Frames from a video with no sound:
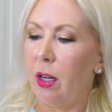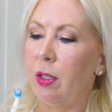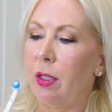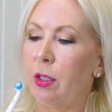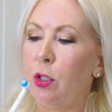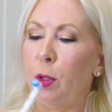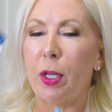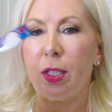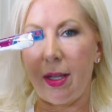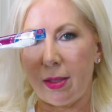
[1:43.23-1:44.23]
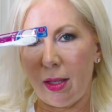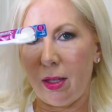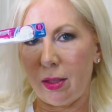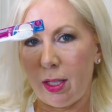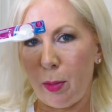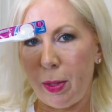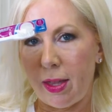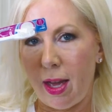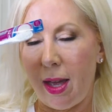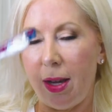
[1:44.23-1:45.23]
and the toothbrush has the little tip at
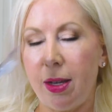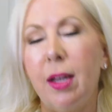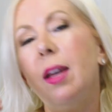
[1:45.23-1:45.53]
the end